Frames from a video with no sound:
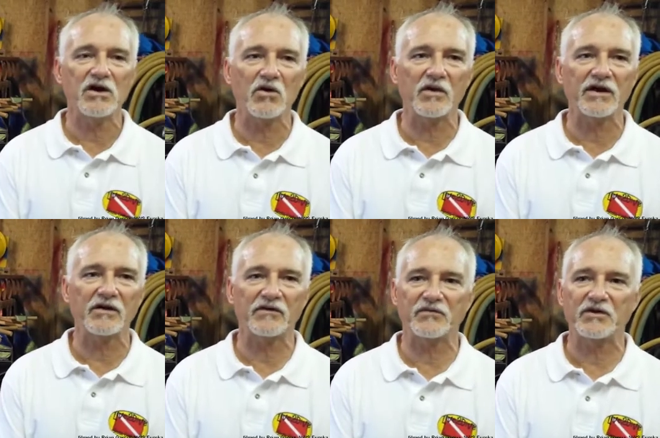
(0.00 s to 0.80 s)

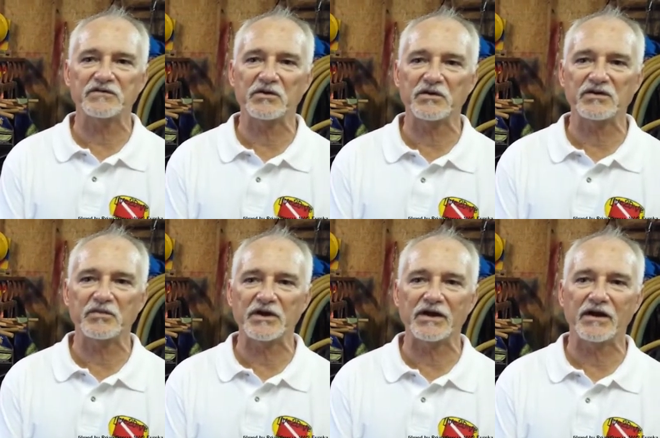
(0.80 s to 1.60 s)
Knowing if there's going to
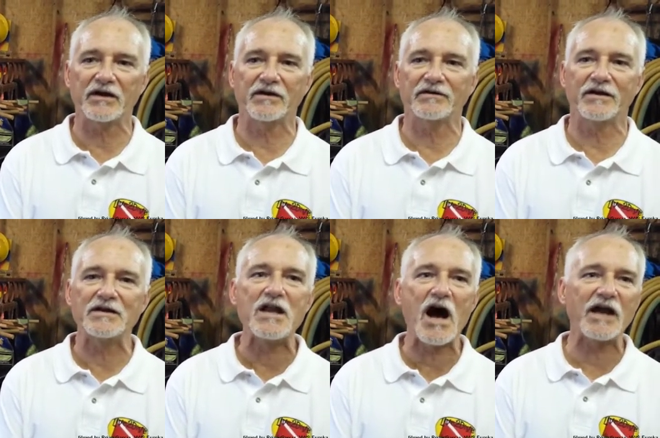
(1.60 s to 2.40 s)
be
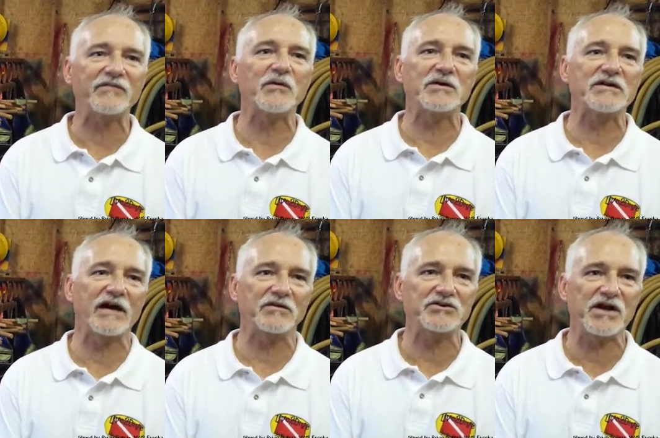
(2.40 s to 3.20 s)
a 9-foot
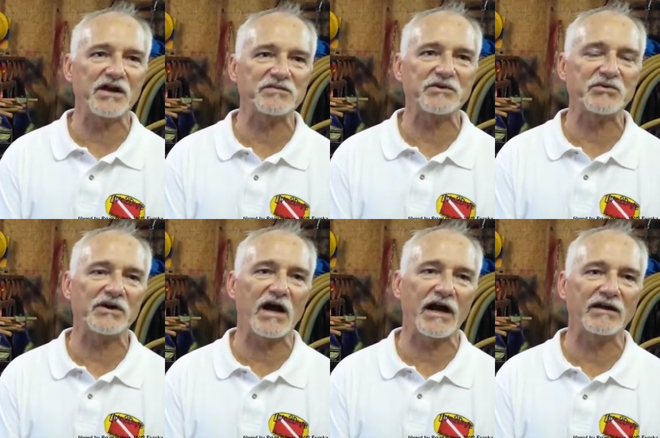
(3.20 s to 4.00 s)
tidal change
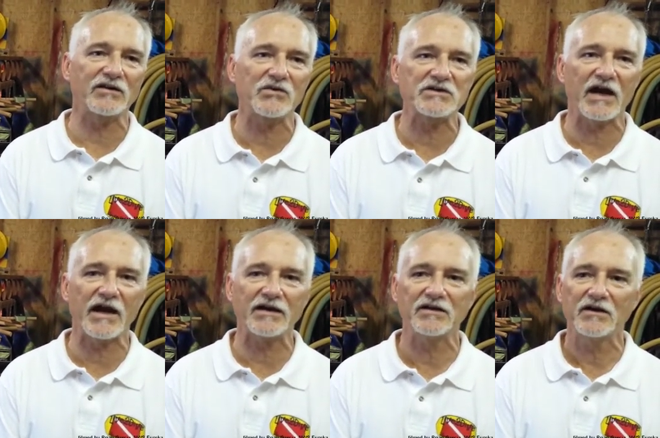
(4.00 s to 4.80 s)
between high and low
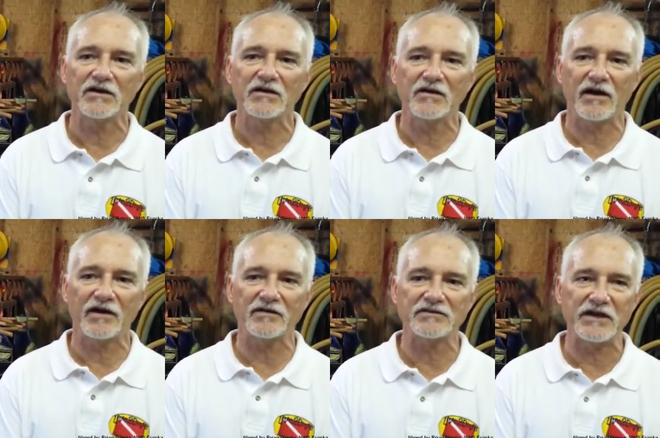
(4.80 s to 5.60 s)
tide
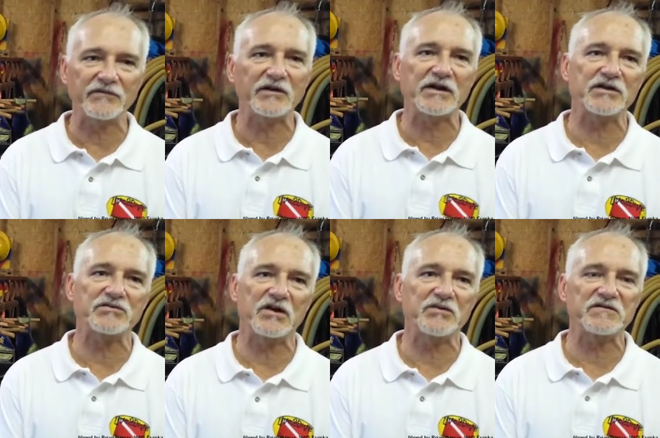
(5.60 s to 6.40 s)
definitely
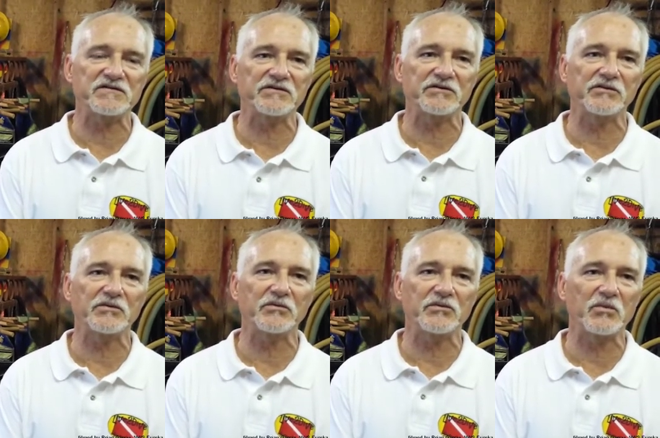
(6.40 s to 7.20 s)
contributes
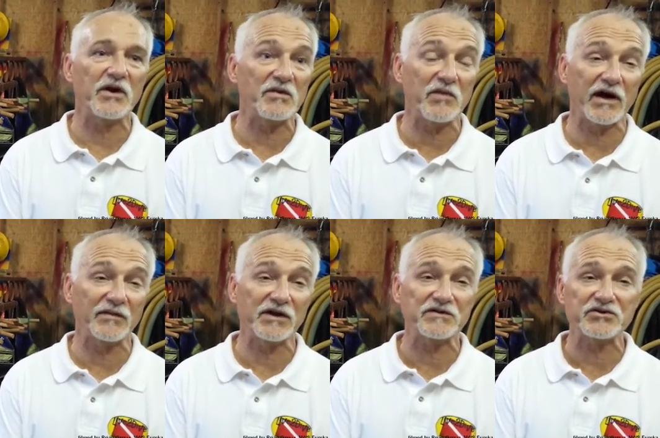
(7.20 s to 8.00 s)
to the way the
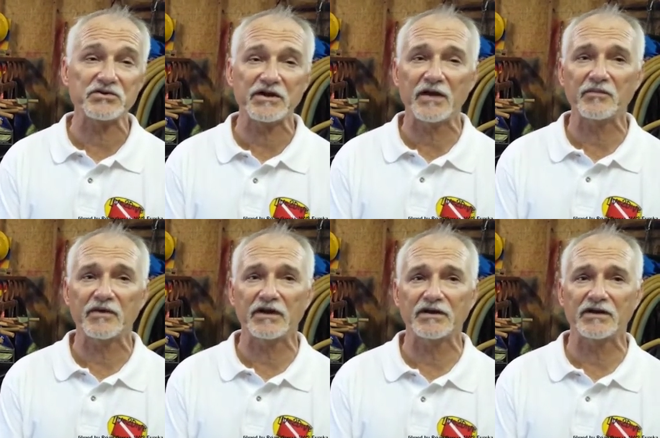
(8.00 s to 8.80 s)
bottom gets churned
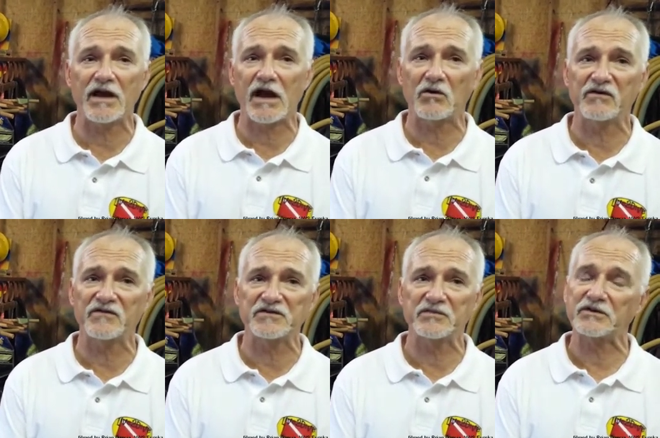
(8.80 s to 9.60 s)
up and how our
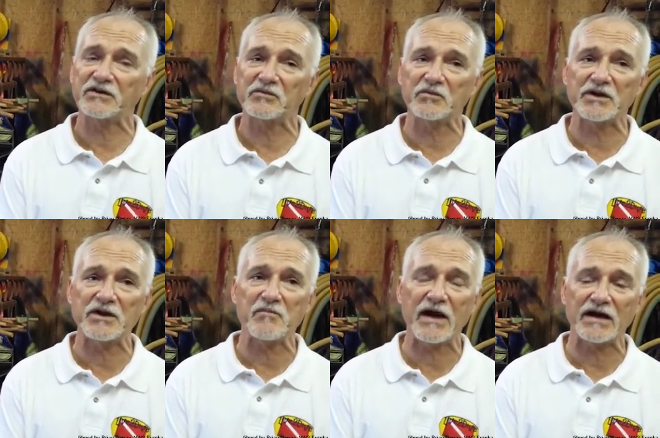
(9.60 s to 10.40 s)
visibility will
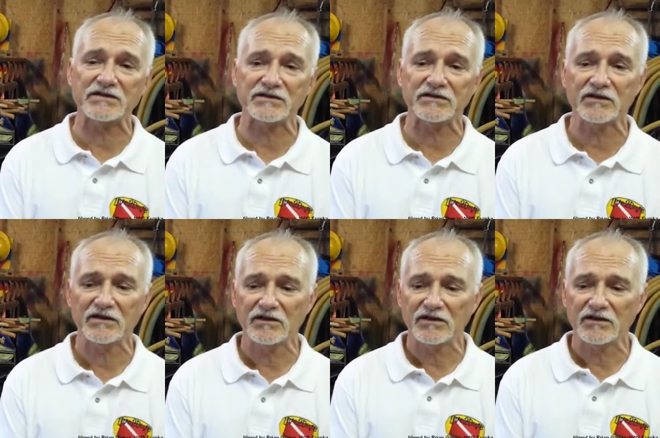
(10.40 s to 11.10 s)
be impacted.